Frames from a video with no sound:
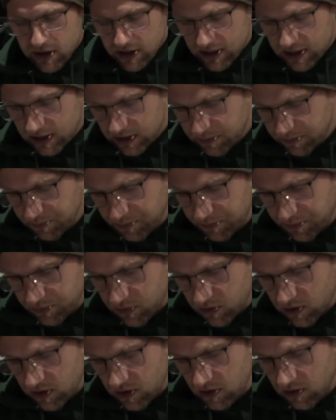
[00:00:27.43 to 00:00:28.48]
Um,
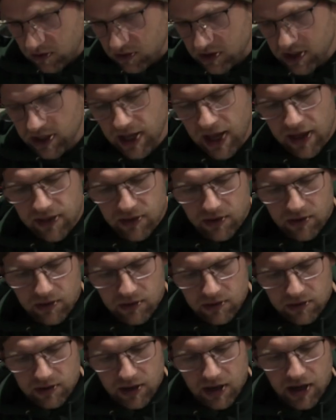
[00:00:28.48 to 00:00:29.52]
you know, together,